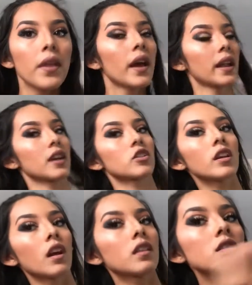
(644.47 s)
And I actually
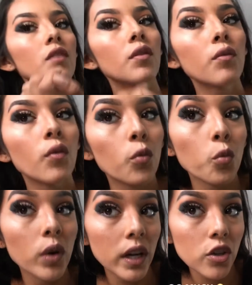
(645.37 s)
got these off of
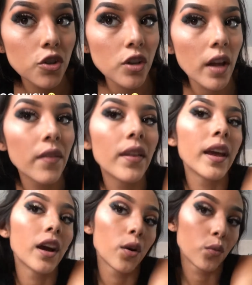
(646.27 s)
Wish and
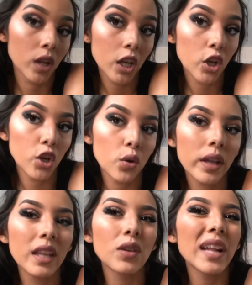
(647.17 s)
they are really cute. I
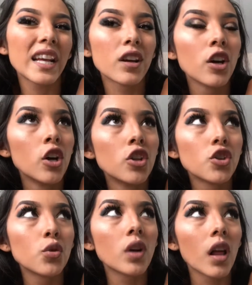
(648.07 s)
think they're like
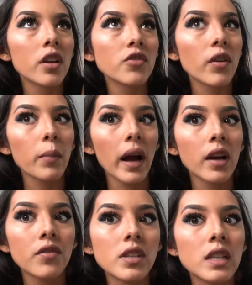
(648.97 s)
$2 for a pack
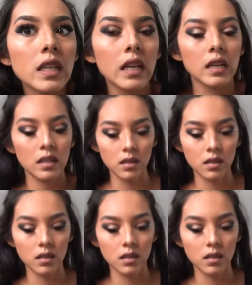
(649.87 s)
of six.